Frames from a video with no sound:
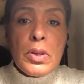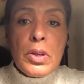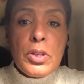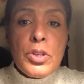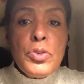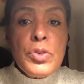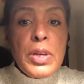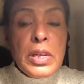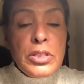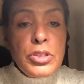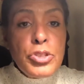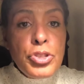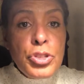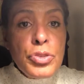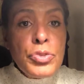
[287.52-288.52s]
You get to
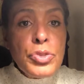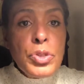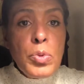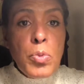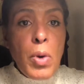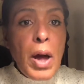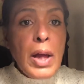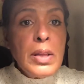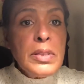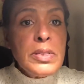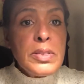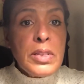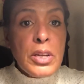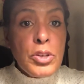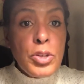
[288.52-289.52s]
choose the ones
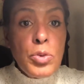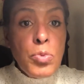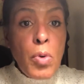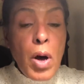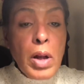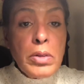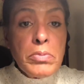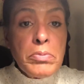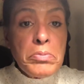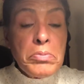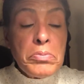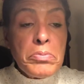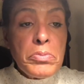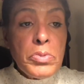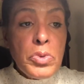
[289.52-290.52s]
that you want.
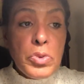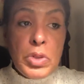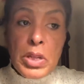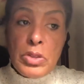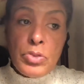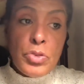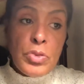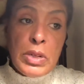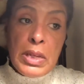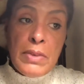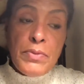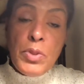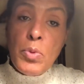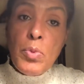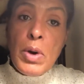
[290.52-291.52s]
You get to leave
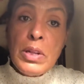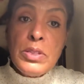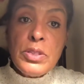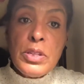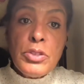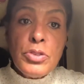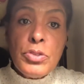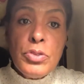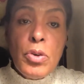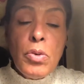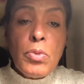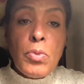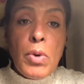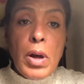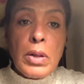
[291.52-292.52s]
the ones that you
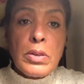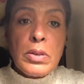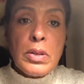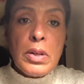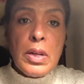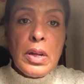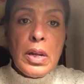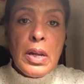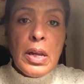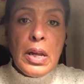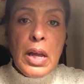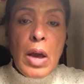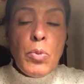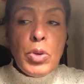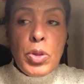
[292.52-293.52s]
don't want.
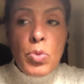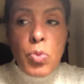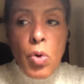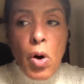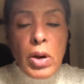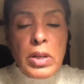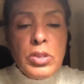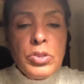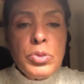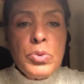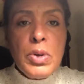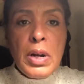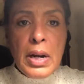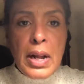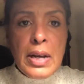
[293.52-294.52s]
And when you walk into a
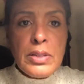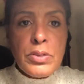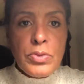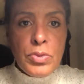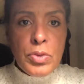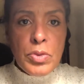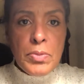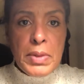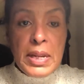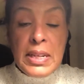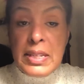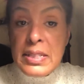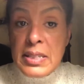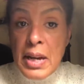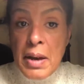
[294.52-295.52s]
classroom,
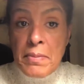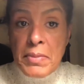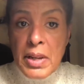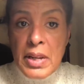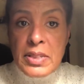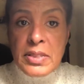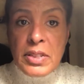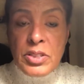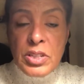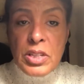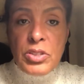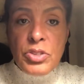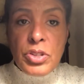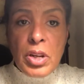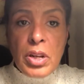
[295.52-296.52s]
anytime there's a
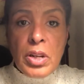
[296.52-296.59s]
teacher,